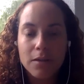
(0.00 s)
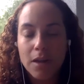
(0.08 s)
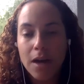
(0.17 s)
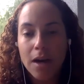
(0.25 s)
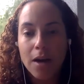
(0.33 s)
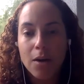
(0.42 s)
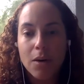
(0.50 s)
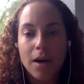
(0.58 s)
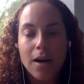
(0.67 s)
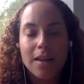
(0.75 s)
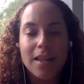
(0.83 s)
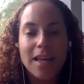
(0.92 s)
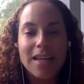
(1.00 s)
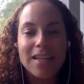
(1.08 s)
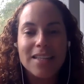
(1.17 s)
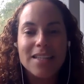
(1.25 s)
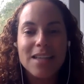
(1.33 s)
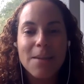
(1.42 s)
that
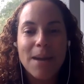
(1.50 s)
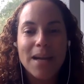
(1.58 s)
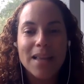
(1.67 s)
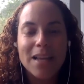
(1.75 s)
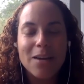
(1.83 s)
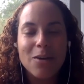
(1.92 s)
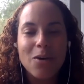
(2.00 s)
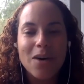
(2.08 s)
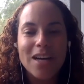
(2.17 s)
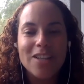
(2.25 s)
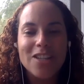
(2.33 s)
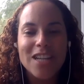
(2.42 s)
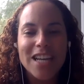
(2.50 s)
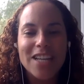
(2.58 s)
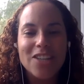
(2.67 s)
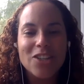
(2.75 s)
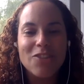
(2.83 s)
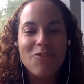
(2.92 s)
is Bilingual
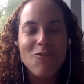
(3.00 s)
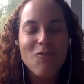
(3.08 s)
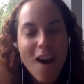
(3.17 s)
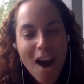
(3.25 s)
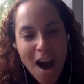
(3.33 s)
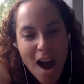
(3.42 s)
Education Rocks.